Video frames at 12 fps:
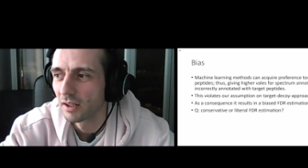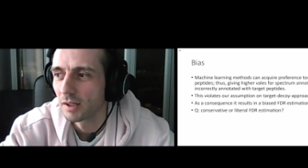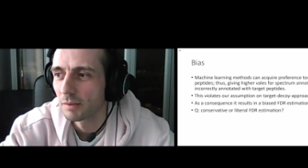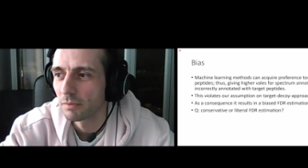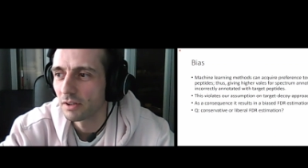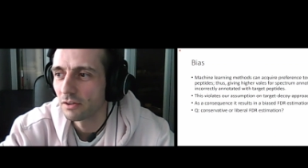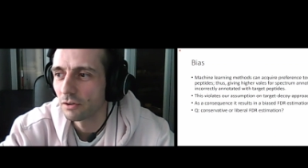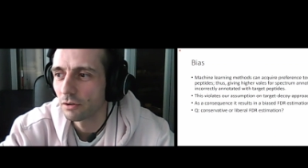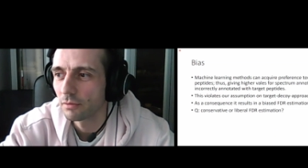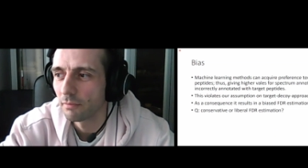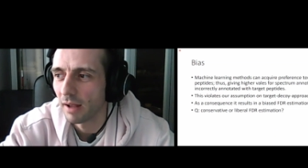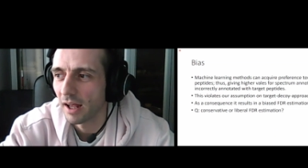but your
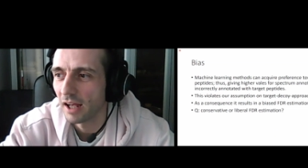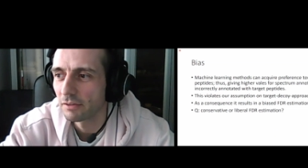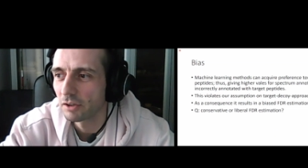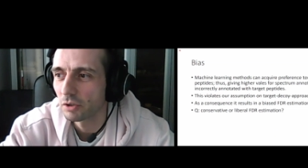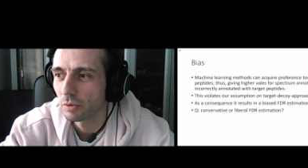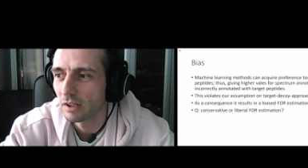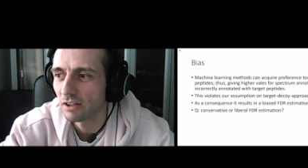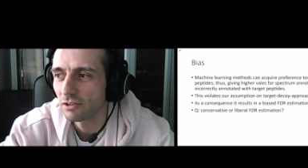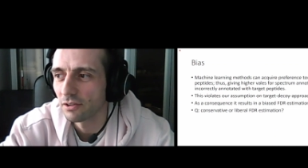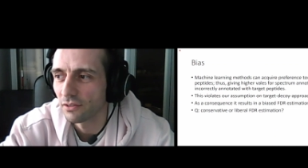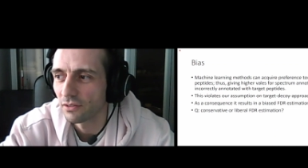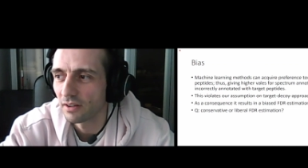
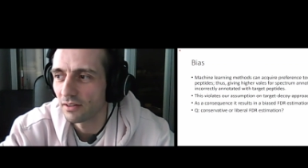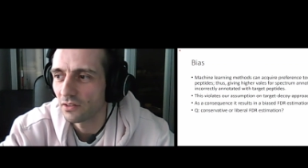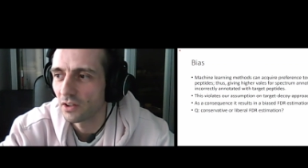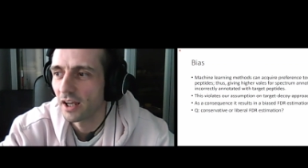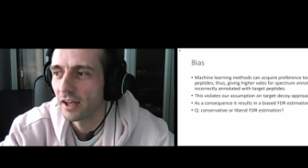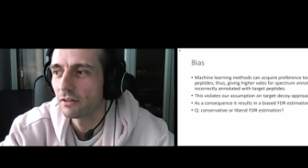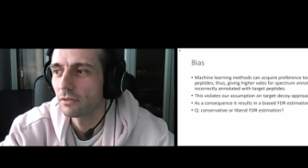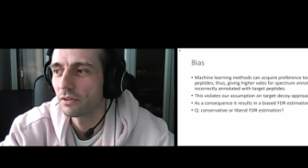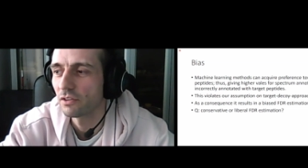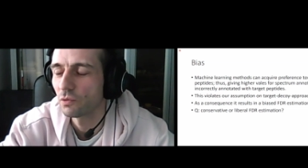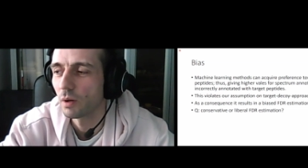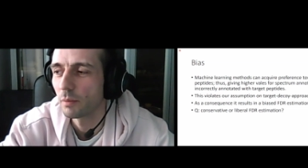evaluation says the error
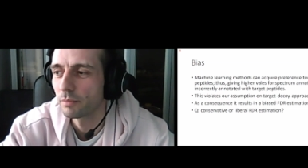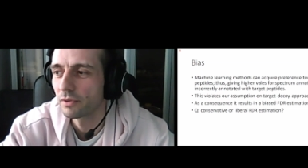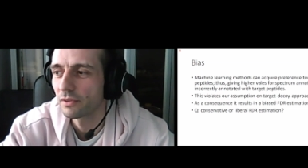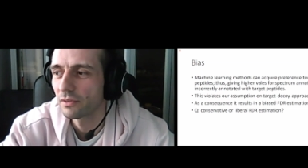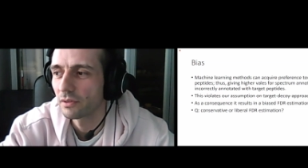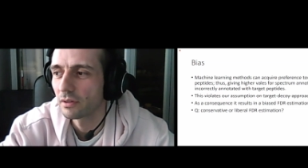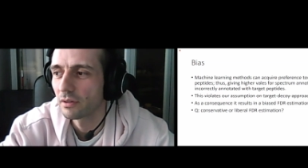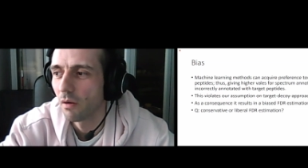is 1%.